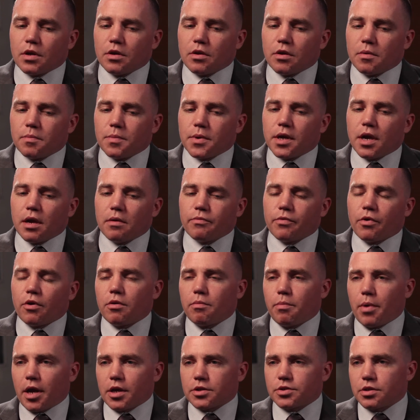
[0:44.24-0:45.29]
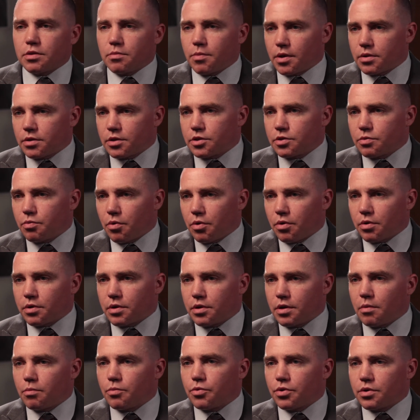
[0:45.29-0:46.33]
I became very passionate about this work a
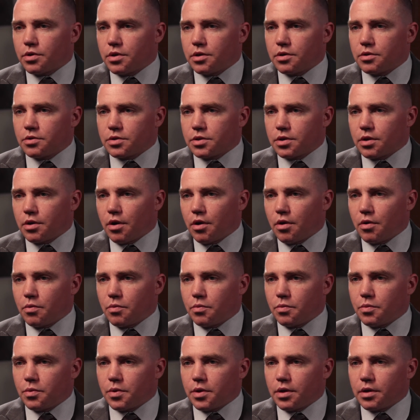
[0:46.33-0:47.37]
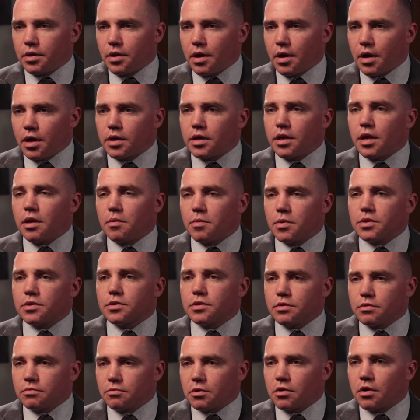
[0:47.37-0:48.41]
number of years ago when I came
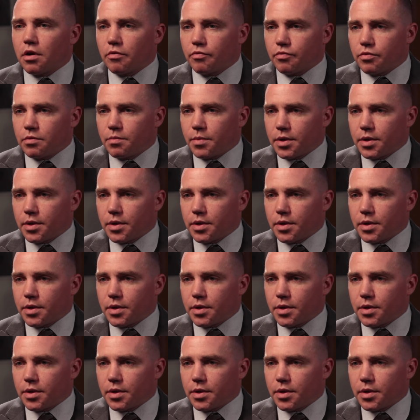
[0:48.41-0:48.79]
into recovery